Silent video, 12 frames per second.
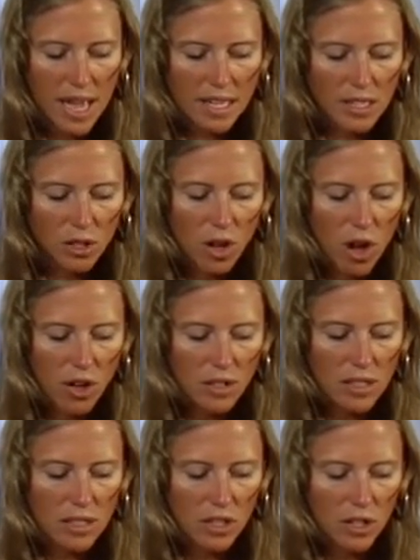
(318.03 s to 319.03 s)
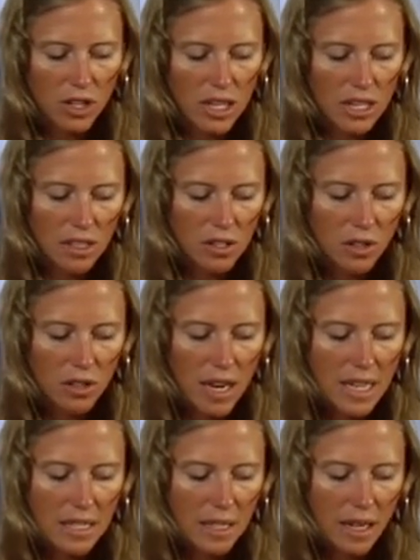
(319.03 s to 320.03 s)
until all these ingredients are
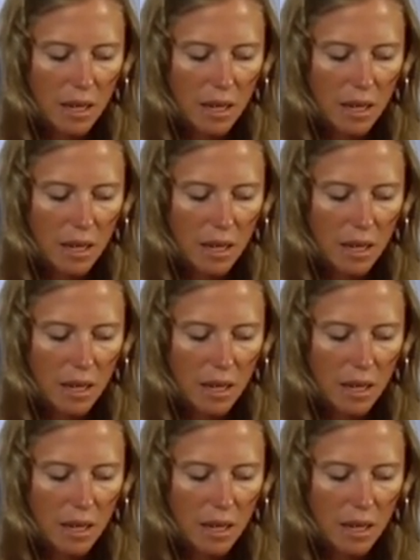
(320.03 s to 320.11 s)
nice and